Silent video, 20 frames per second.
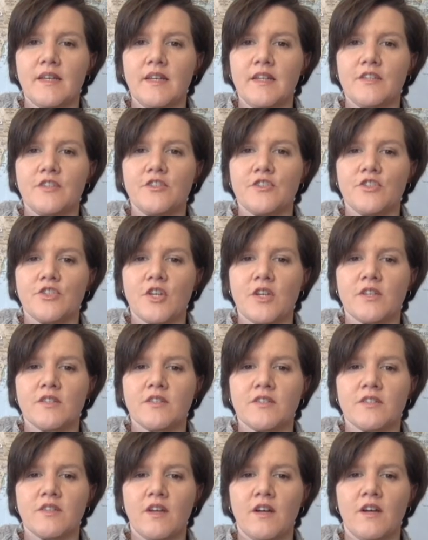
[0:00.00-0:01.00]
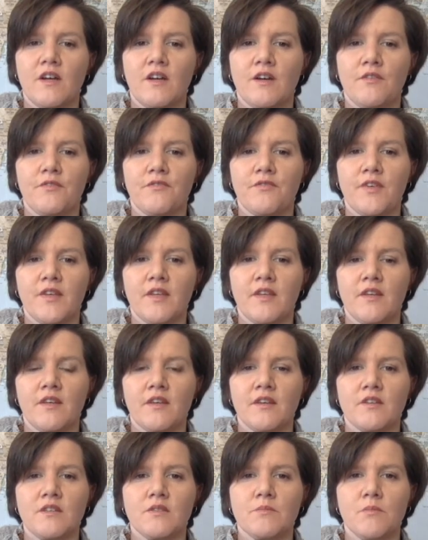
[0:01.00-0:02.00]
It's just our
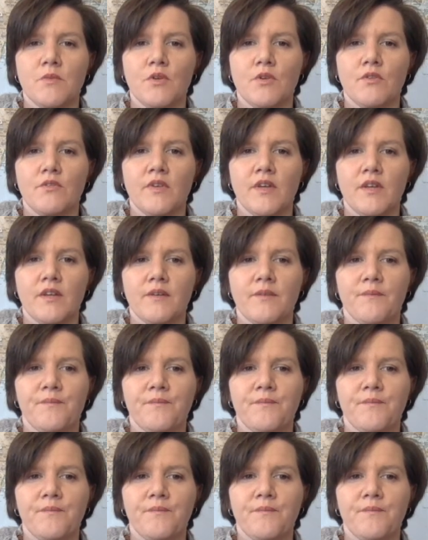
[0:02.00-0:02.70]
fingers moving.